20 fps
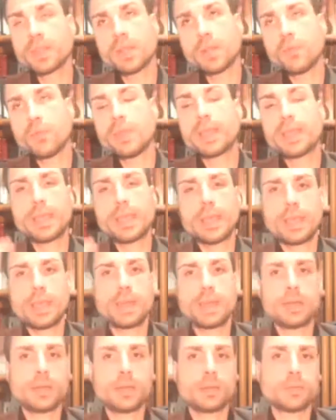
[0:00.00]
we
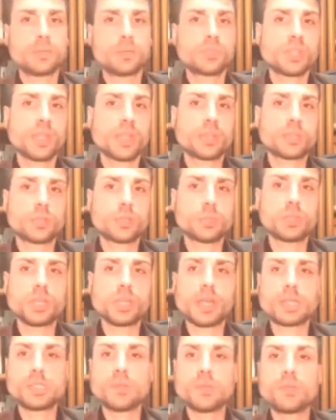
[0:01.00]
can understand
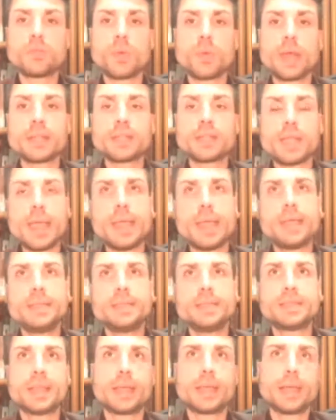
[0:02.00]
subjective right
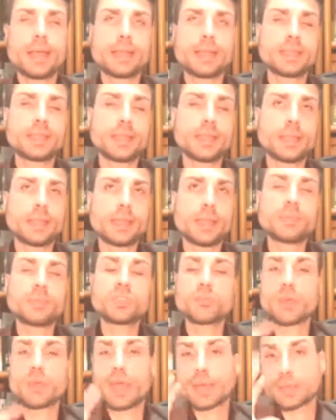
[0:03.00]
as an
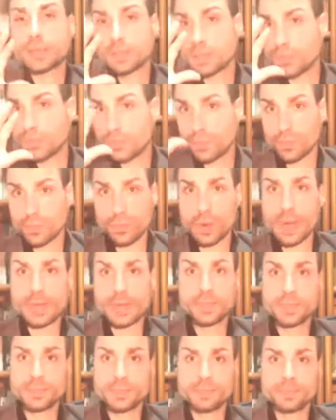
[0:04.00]
abstractive
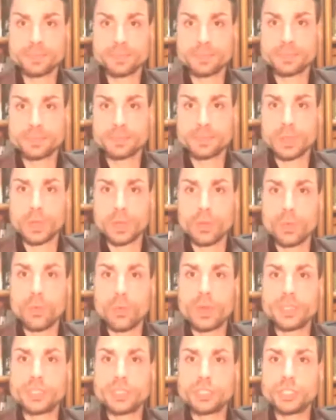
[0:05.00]
right,
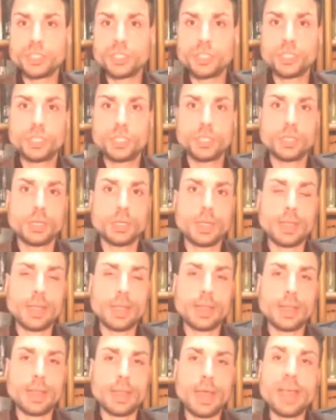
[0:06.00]
which
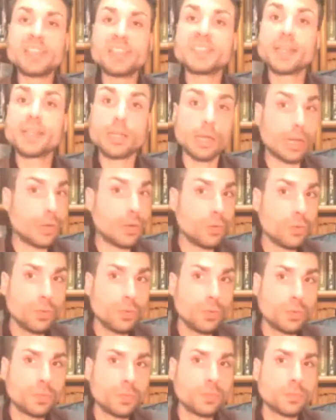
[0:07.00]
as a
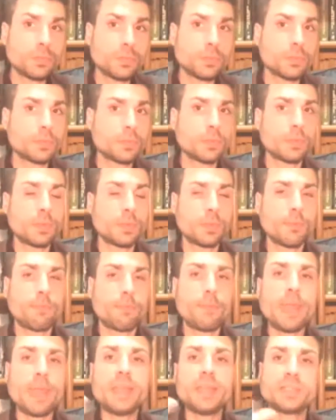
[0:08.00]
glue
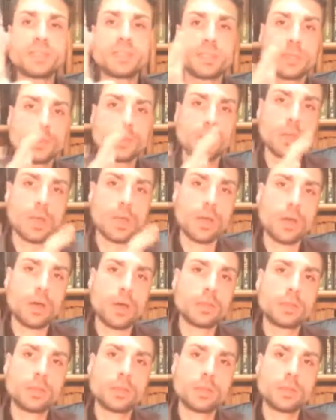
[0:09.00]
based
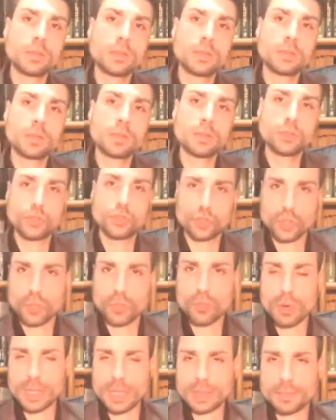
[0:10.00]
on
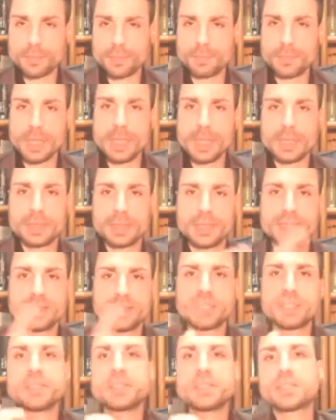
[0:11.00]
someone. This
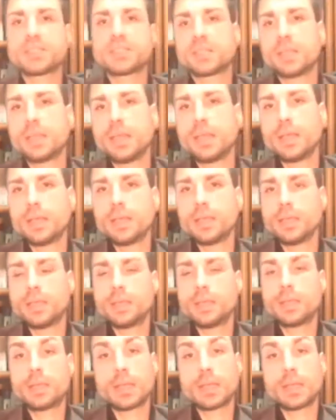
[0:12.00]
is a